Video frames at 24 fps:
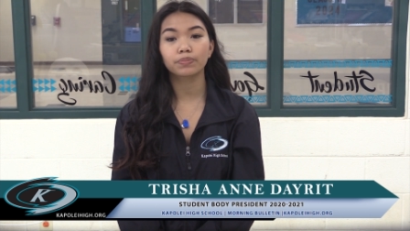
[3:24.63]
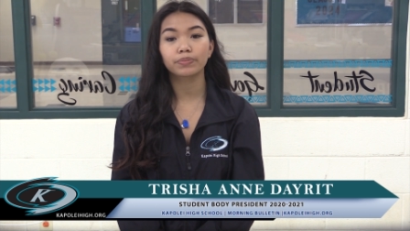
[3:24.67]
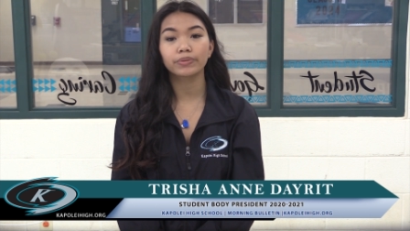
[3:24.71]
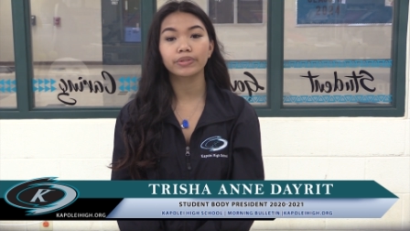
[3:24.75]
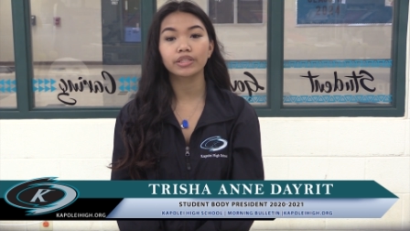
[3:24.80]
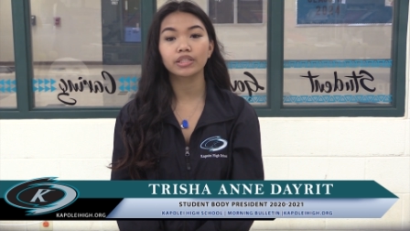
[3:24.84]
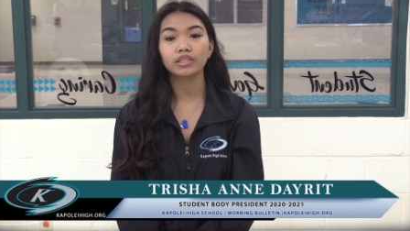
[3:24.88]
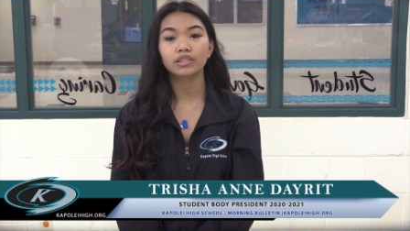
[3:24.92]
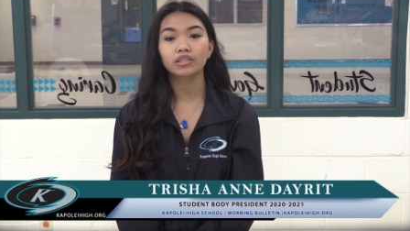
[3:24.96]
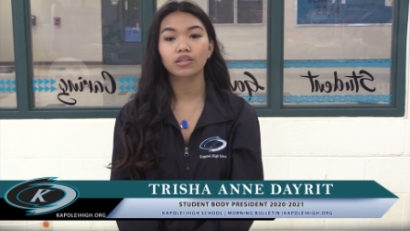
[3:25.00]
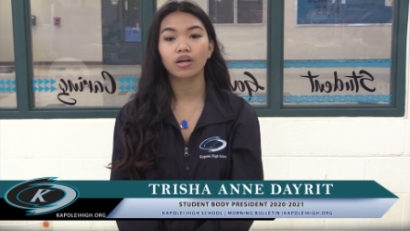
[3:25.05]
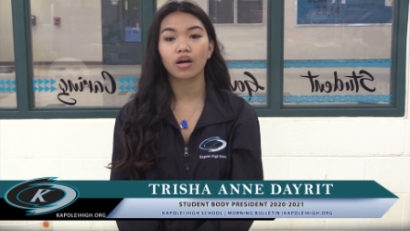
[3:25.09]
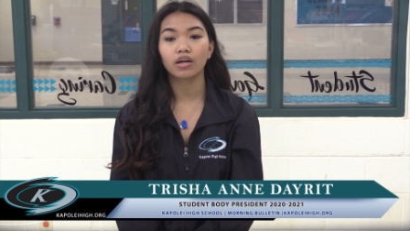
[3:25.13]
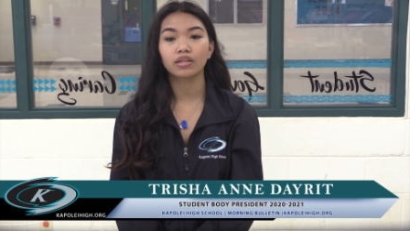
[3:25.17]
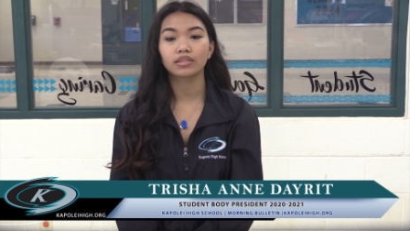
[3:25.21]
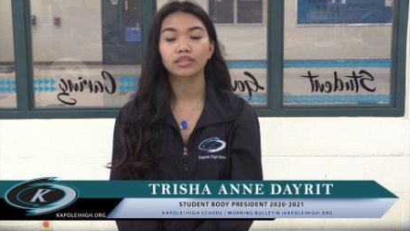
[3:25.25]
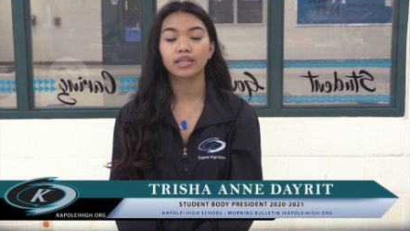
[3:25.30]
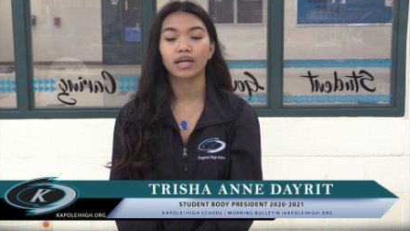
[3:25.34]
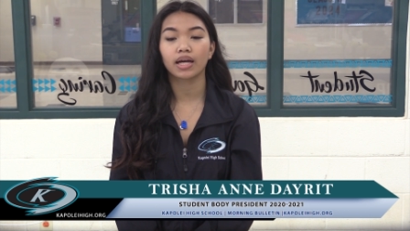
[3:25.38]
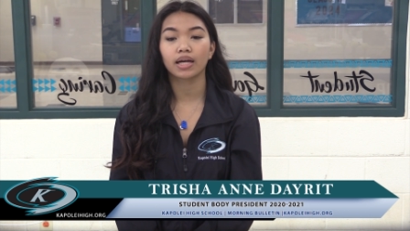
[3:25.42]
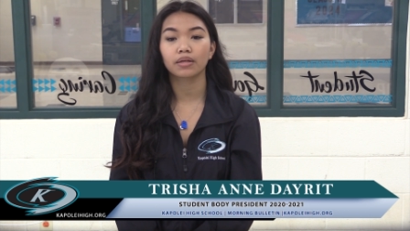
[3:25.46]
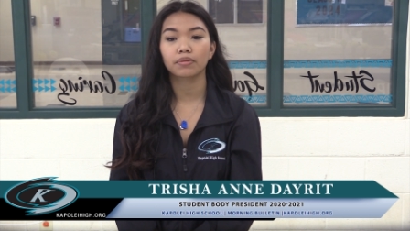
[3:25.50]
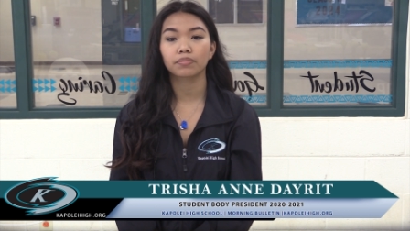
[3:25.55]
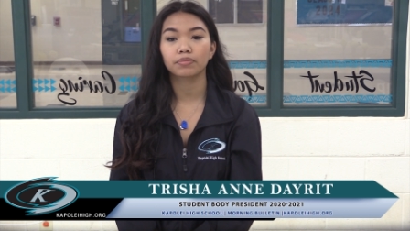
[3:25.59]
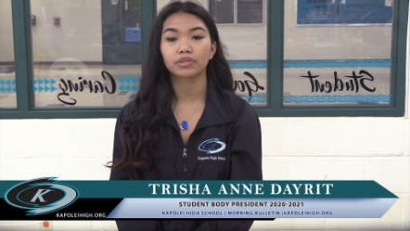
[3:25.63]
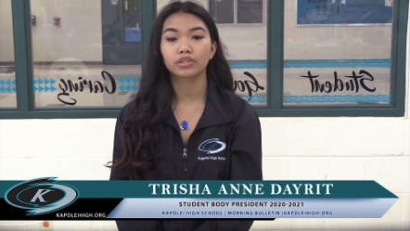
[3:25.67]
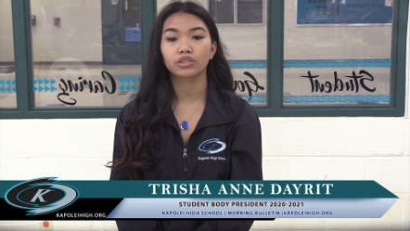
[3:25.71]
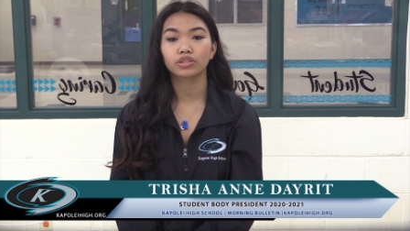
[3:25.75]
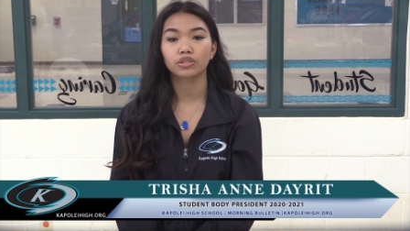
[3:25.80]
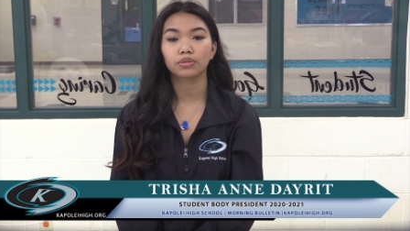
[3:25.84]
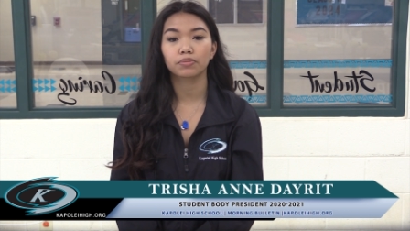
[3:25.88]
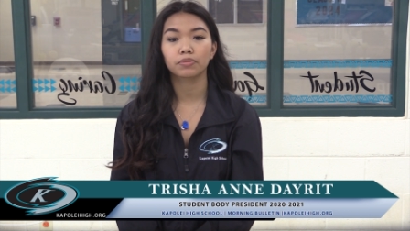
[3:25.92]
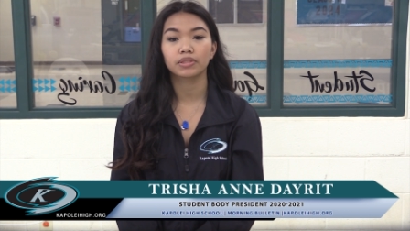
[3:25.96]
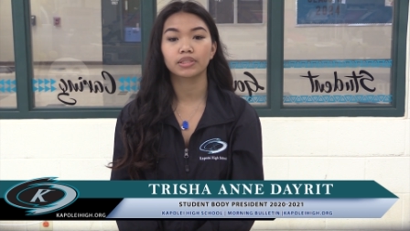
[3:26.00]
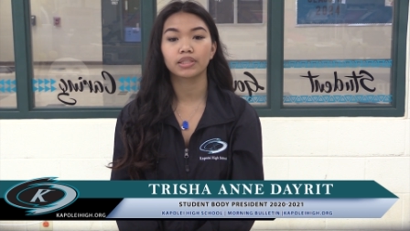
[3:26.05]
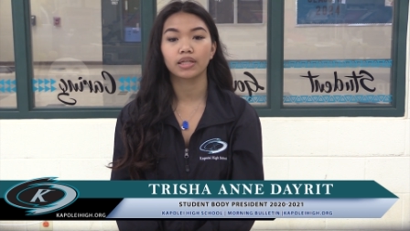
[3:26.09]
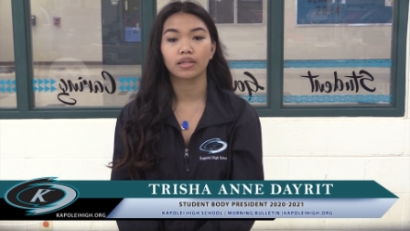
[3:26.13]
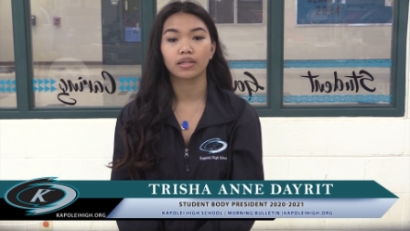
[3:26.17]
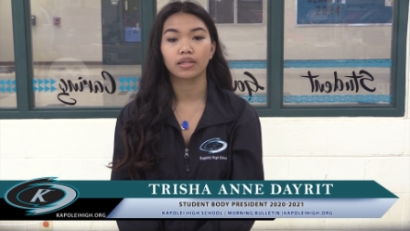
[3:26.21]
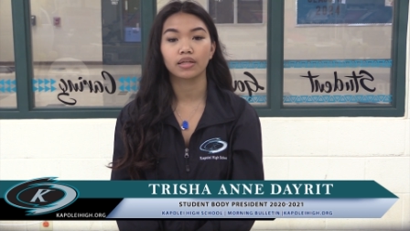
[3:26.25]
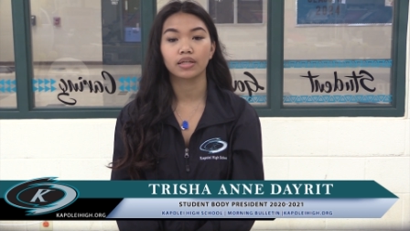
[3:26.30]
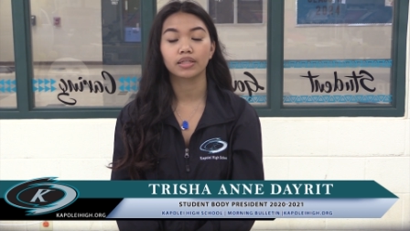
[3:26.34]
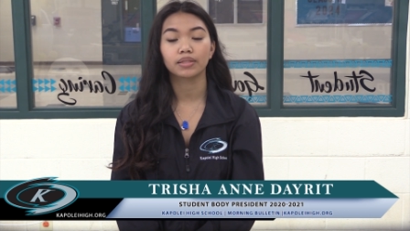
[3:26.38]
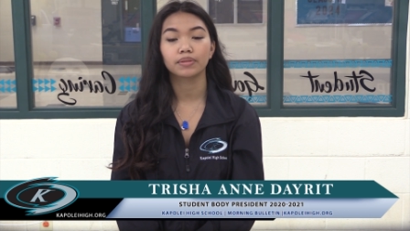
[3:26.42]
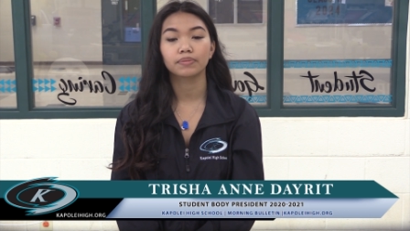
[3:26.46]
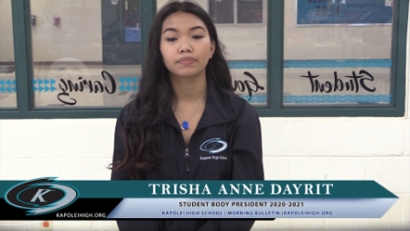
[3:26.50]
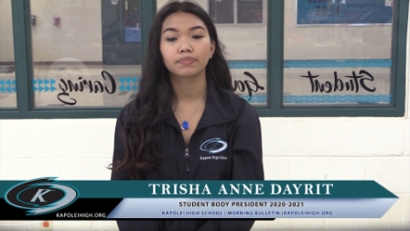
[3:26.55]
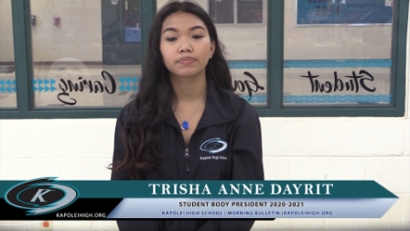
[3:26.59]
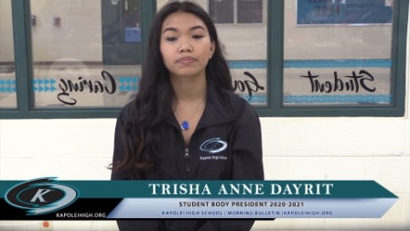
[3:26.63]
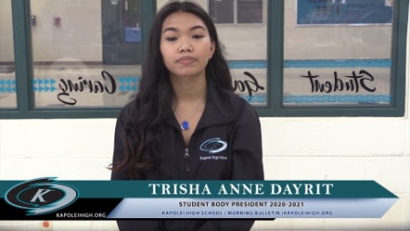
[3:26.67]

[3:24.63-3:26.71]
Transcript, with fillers: please contact Mr. Madella.